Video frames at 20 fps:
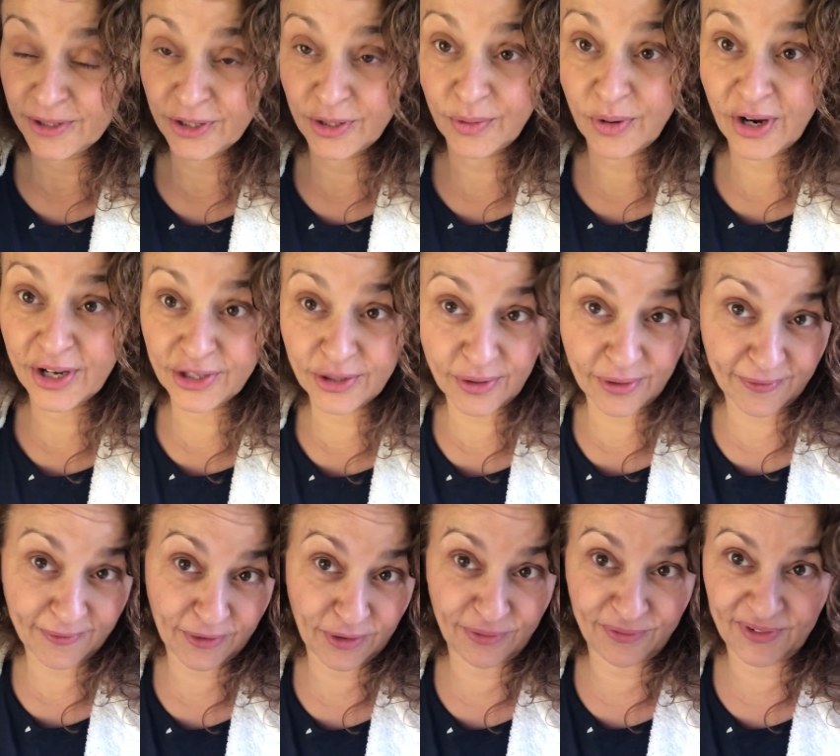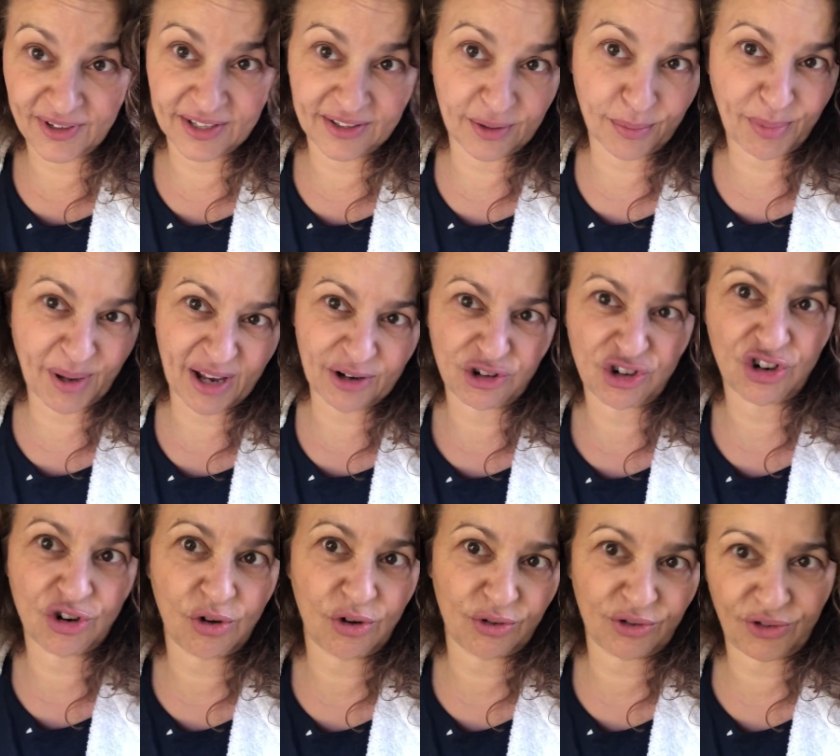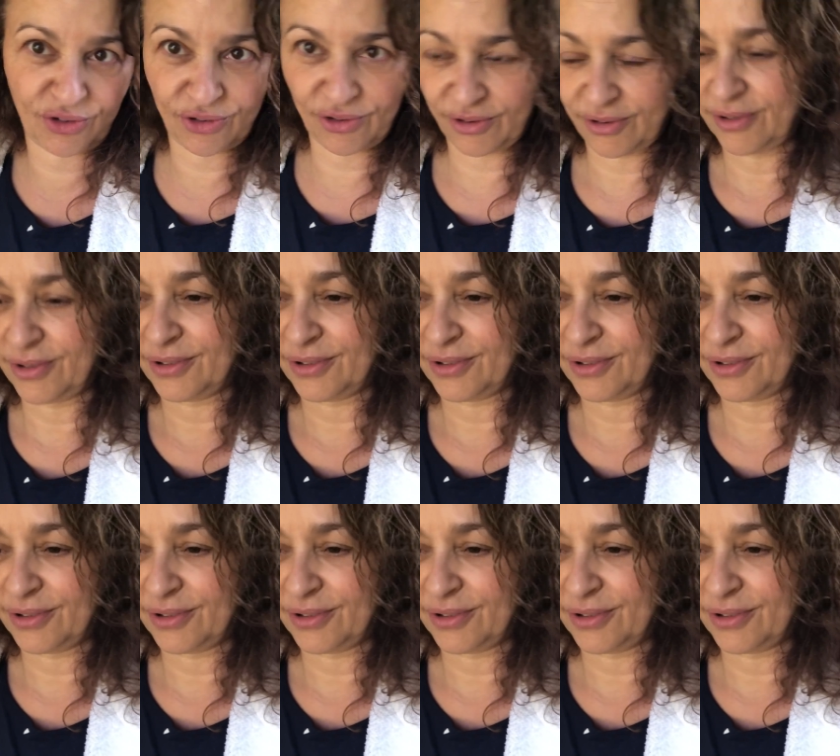So I know a few things about shots.